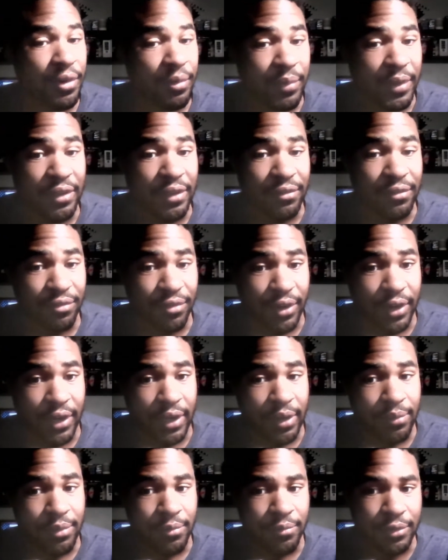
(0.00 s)
being
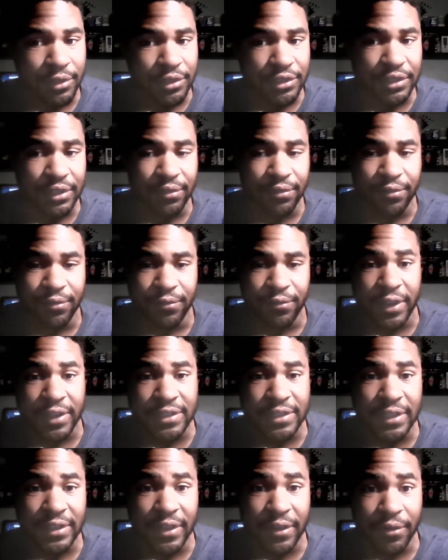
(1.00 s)
framed once she
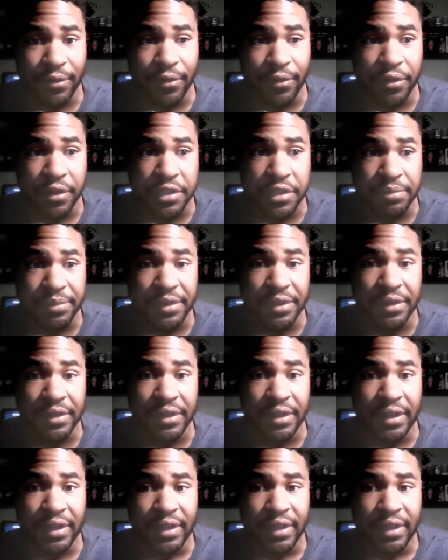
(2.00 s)
finds out that her husband